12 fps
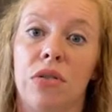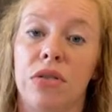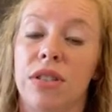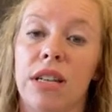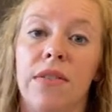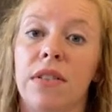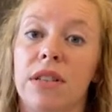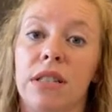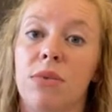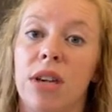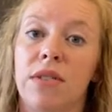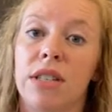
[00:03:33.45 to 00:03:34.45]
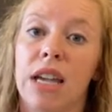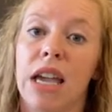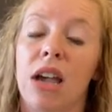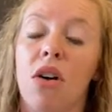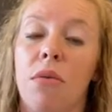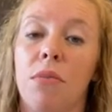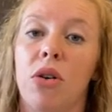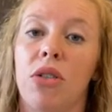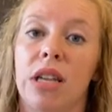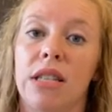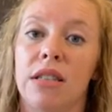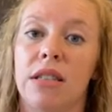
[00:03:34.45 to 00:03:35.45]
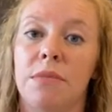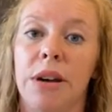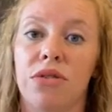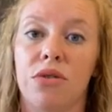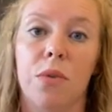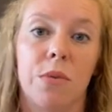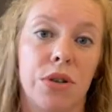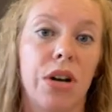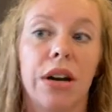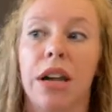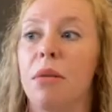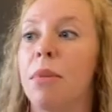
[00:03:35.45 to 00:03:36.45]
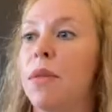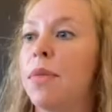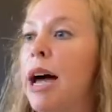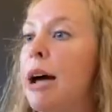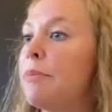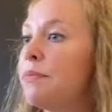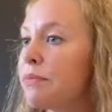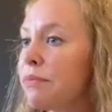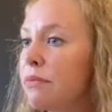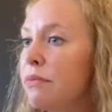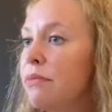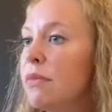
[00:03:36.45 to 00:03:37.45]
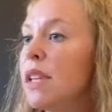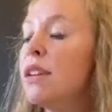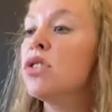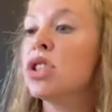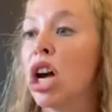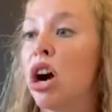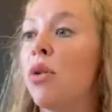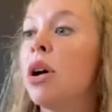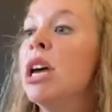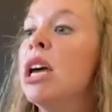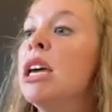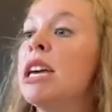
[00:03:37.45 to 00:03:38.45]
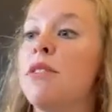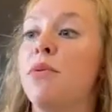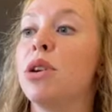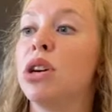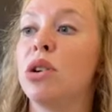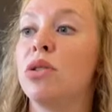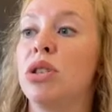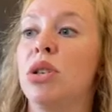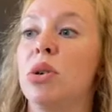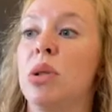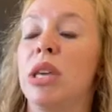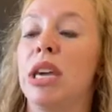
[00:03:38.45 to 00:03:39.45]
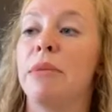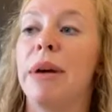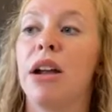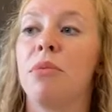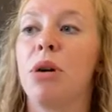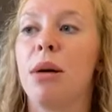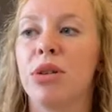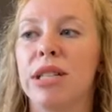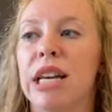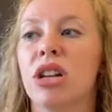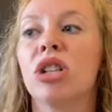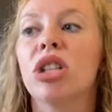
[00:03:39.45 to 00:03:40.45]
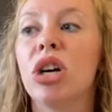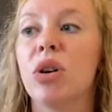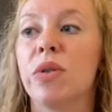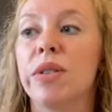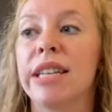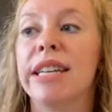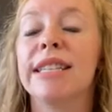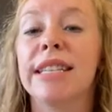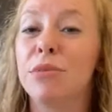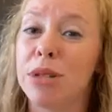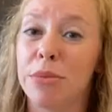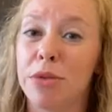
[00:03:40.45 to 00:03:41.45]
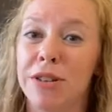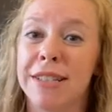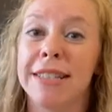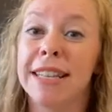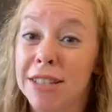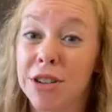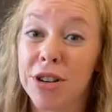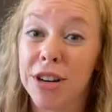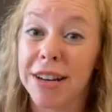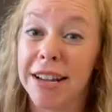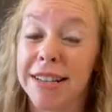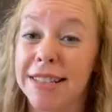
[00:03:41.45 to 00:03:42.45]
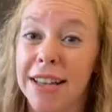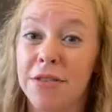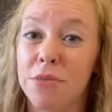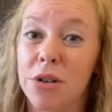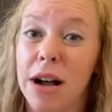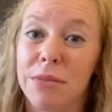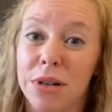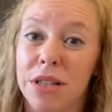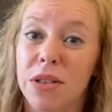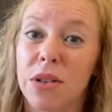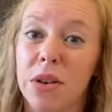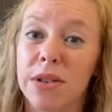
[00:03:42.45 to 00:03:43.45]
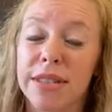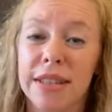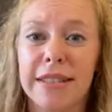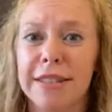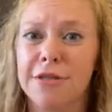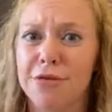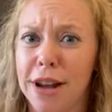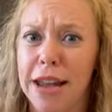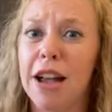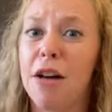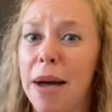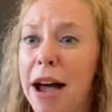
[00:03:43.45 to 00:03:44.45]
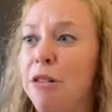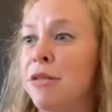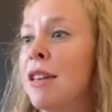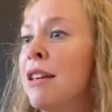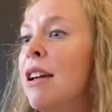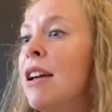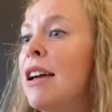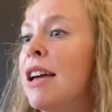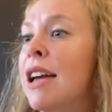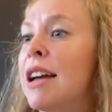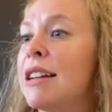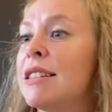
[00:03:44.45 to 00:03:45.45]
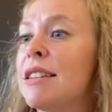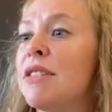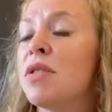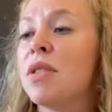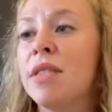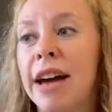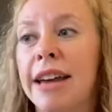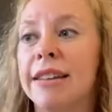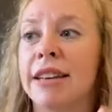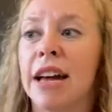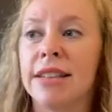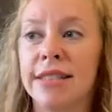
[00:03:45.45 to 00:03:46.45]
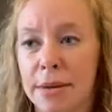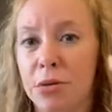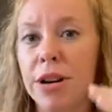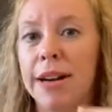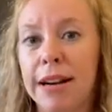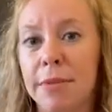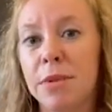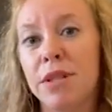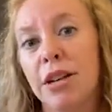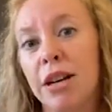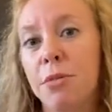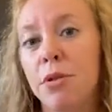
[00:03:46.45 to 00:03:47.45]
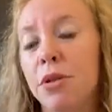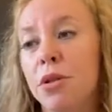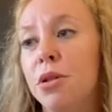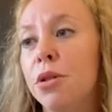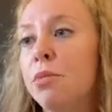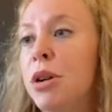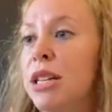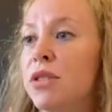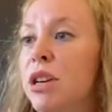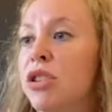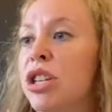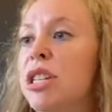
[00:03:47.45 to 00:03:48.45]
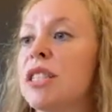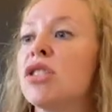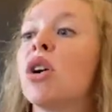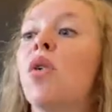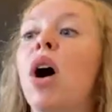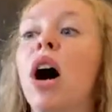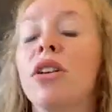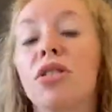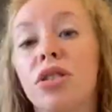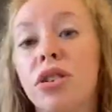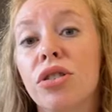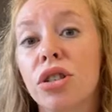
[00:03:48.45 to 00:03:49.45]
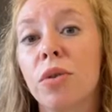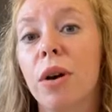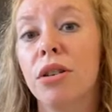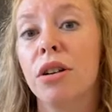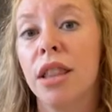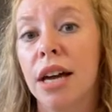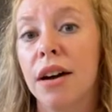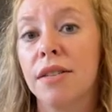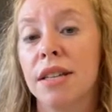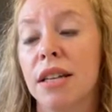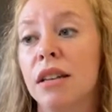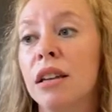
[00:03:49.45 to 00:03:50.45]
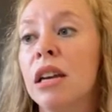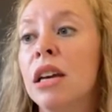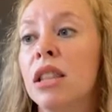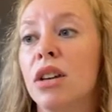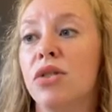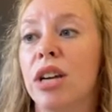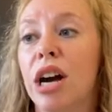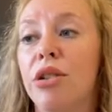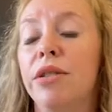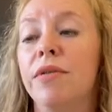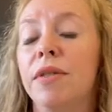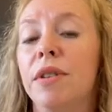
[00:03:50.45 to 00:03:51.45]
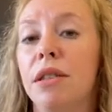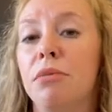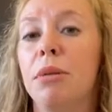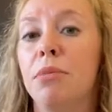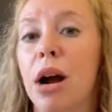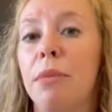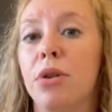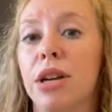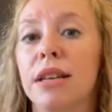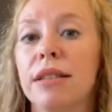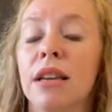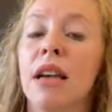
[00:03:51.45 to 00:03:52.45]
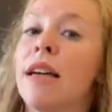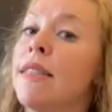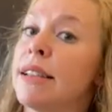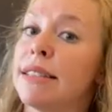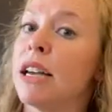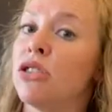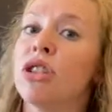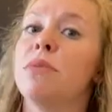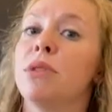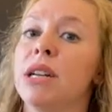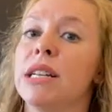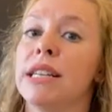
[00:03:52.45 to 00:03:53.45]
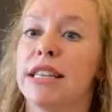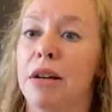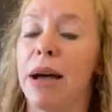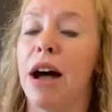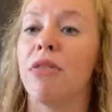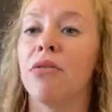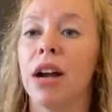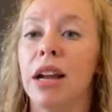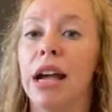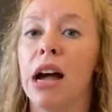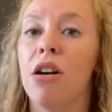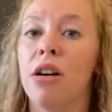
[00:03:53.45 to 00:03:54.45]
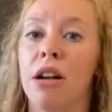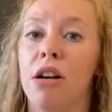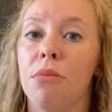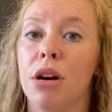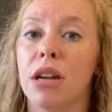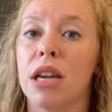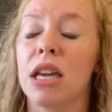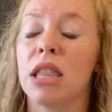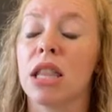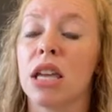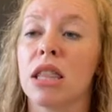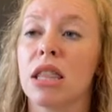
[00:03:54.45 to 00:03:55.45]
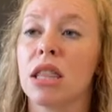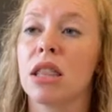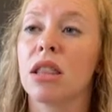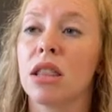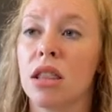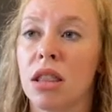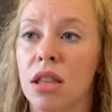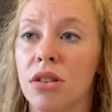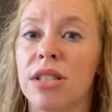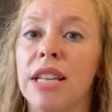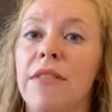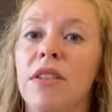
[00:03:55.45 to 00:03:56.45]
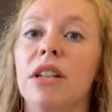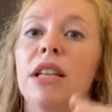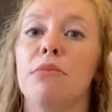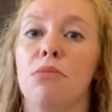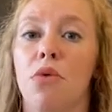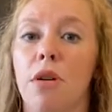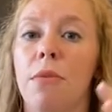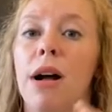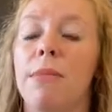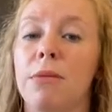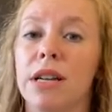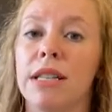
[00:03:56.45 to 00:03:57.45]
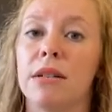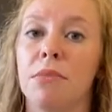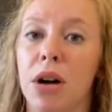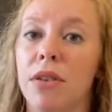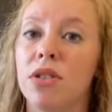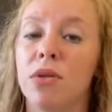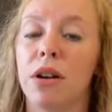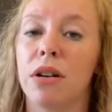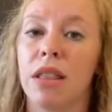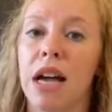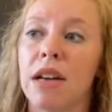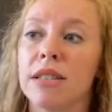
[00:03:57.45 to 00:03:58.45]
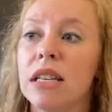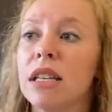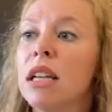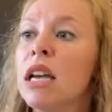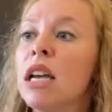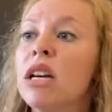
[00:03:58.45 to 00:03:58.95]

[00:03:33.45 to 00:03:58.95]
There's definitely some give and take on both ends of the spectrum when we're talking about that. So if we go to the amount of properties that closed in September, 697 properties closed. That's a great amount. And I kind of separated up into a couple little price ranges. So under 200,000, there's 153 properties. That's actually a pretty decent amount. Right now in our market, there's definitely more properties above 200,000.